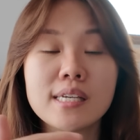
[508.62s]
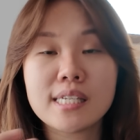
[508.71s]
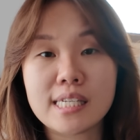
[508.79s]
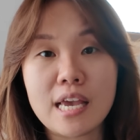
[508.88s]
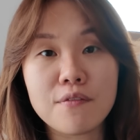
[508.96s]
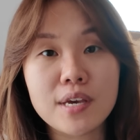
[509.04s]

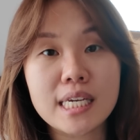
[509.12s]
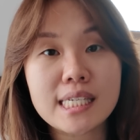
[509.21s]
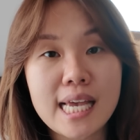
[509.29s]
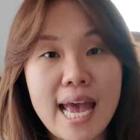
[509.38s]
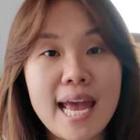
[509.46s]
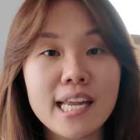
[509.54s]
savings,
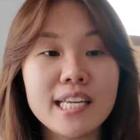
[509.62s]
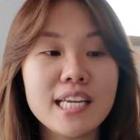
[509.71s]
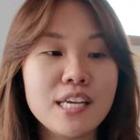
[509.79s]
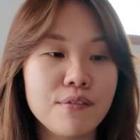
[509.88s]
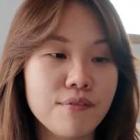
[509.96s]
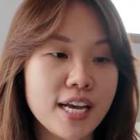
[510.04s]
and
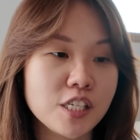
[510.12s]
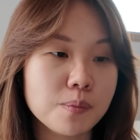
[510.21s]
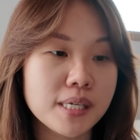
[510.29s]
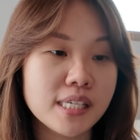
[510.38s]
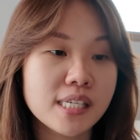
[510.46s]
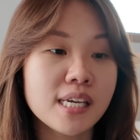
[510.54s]

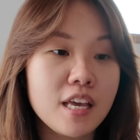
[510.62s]
investments.